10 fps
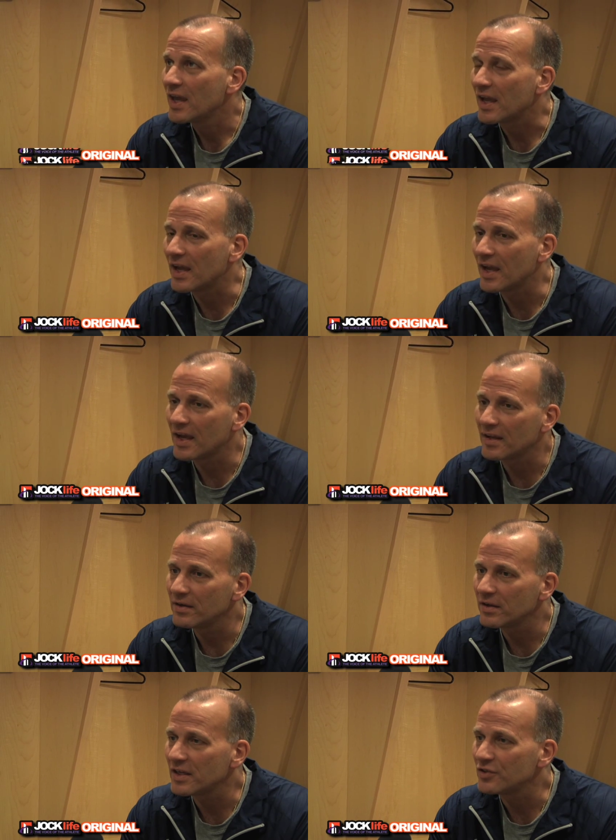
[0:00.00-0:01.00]

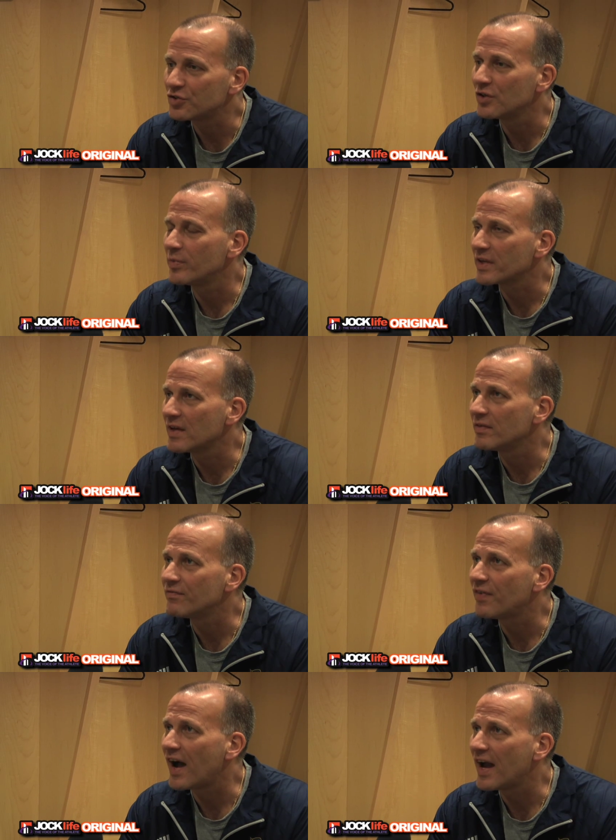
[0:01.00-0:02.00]
And he should have been given
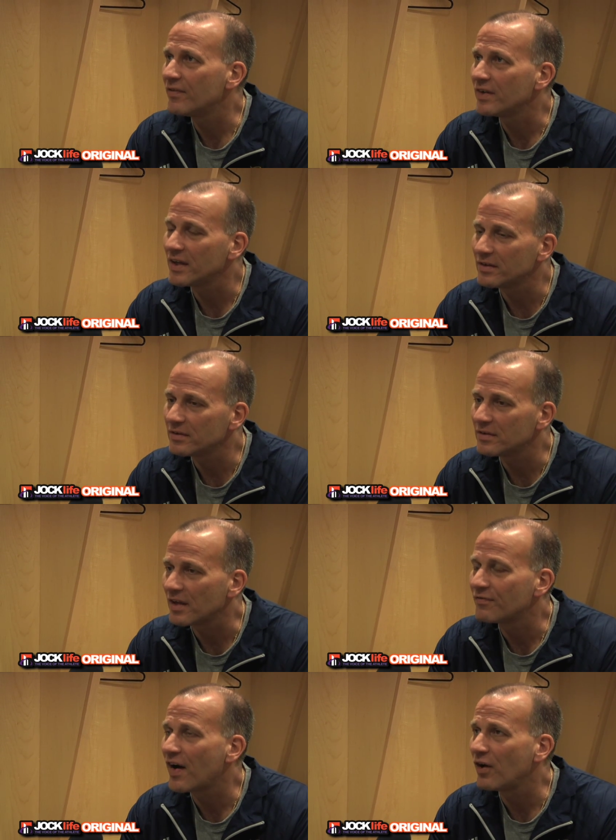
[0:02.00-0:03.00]
5, and they
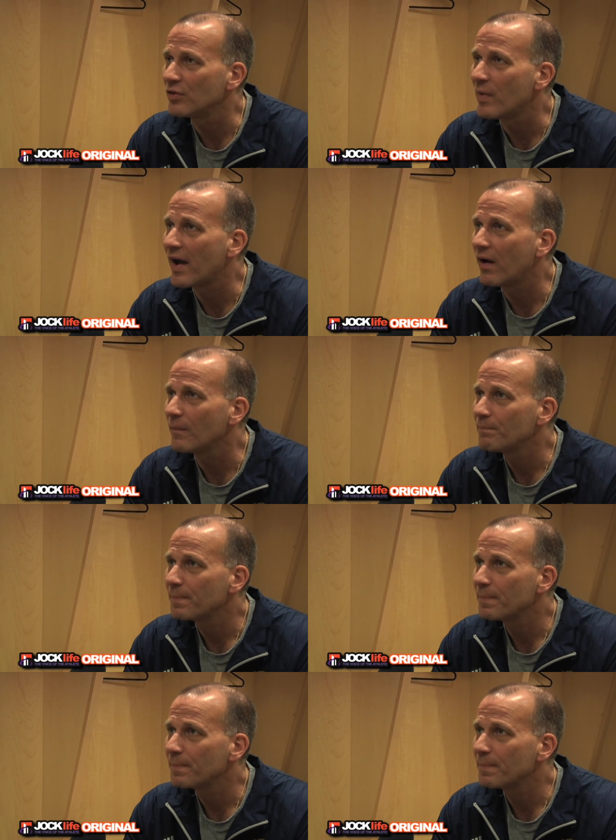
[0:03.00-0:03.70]
fouled him out.